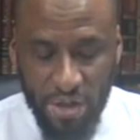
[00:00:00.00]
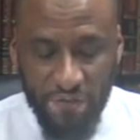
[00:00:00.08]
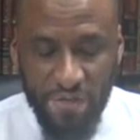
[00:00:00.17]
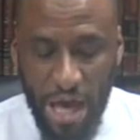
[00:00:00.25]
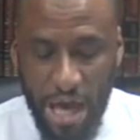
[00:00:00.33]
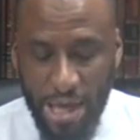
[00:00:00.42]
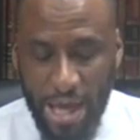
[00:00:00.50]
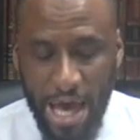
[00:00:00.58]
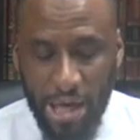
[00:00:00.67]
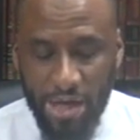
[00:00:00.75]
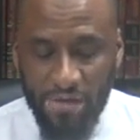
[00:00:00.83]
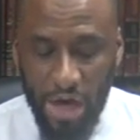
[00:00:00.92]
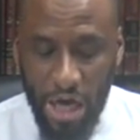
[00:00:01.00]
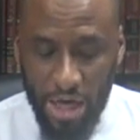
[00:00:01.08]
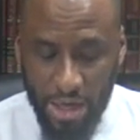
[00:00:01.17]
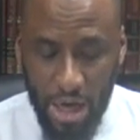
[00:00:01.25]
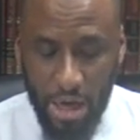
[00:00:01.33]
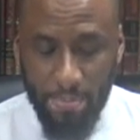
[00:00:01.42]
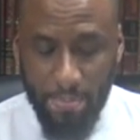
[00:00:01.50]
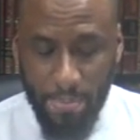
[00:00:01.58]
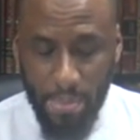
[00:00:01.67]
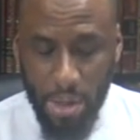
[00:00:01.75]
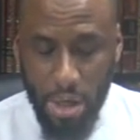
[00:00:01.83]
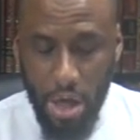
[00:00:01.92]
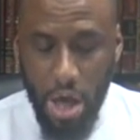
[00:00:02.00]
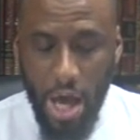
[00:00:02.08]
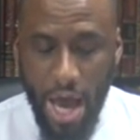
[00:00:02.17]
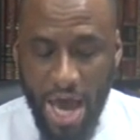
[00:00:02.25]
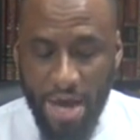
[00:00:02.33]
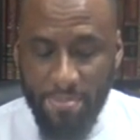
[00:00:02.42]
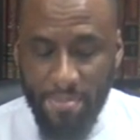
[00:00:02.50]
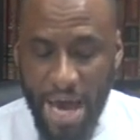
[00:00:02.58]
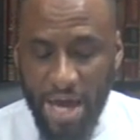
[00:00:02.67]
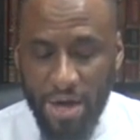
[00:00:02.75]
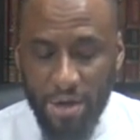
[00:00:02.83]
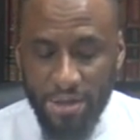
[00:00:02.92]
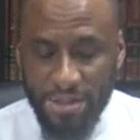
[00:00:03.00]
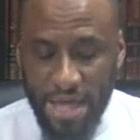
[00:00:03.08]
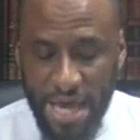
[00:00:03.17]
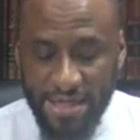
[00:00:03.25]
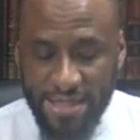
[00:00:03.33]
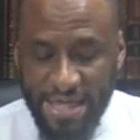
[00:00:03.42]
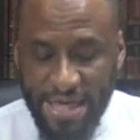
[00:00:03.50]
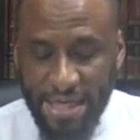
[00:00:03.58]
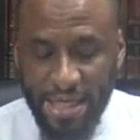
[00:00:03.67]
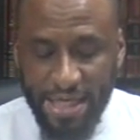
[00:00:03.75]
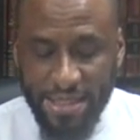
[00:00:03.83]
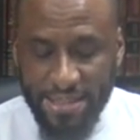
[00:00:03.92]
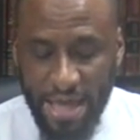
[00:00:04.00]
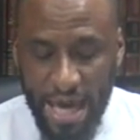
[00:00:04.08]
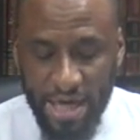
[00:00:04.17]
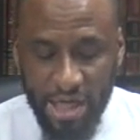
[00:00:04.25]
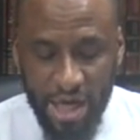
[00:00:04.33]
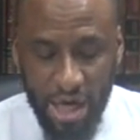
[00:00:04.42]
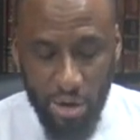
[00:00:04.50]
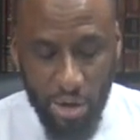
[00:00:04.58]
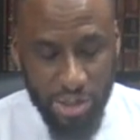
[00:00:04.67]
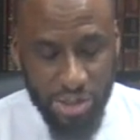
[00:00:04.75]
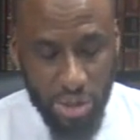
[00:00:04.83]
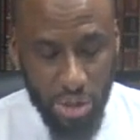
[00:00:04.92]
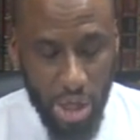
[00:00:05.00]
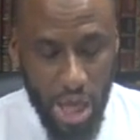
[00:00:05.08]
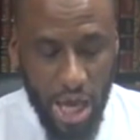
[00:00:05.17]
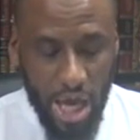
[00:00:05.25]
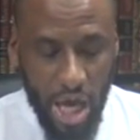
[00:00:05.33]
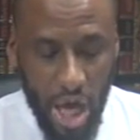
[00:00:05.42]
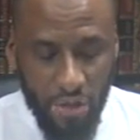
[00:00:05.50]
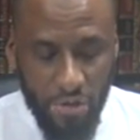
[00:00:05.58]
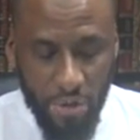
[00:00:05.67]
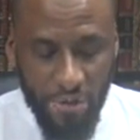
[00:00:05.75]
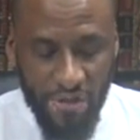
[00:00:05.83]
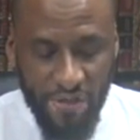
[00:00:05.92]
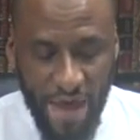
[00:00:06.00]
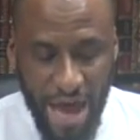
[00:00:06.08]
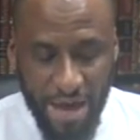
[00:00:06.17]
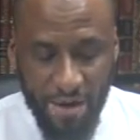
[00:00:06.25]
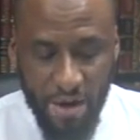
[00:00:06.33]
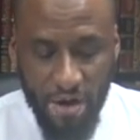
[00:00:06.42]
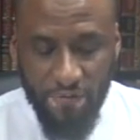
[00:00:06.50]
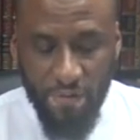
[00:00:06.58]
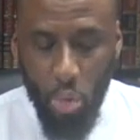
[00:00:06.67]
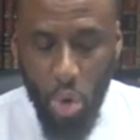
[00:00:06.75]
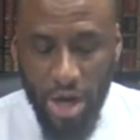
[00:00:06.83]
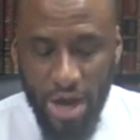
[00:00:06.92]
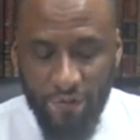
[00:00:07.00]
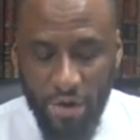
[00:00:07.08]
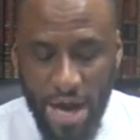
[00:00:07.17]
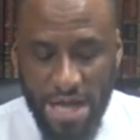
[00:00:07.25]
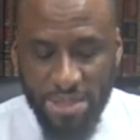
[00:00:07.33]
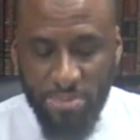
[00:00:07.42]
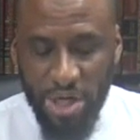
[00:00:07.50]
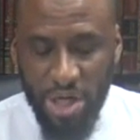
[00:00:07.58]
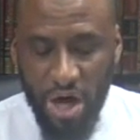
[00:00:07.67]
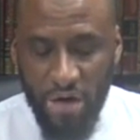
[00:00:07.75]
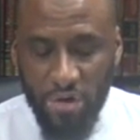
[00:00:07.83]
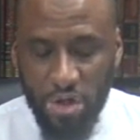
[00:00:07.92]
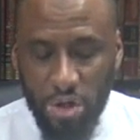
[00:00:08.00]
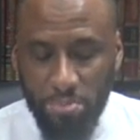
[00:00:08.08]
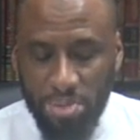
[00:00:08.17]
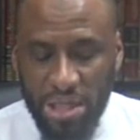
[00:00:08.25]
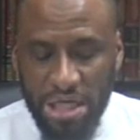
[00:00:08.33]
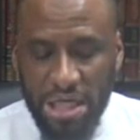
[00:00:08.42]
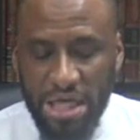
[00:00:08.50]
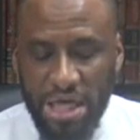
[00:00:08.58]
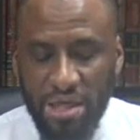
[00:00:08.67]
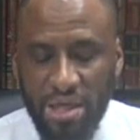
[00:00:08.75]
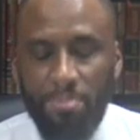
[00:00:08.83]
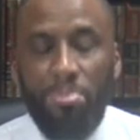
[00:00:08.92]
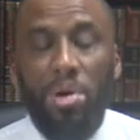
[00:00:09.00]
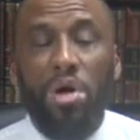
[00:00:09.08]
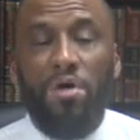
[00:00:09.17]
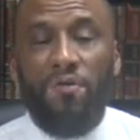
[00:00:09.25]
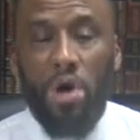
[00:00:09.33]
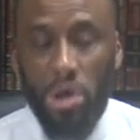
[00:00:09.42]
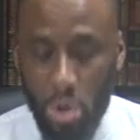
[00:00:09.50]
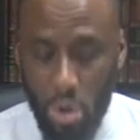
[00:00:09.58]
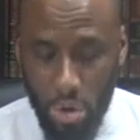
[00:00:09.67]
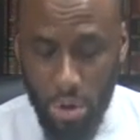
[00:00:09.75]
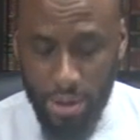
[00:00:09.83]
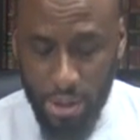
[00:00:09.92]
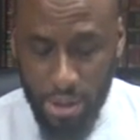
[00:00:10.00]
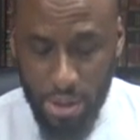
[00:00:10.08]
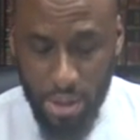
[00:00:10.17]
of the halal and the haram and manners and dealings and character. Other than that, from whatever has been covered completely in the book of our Lord,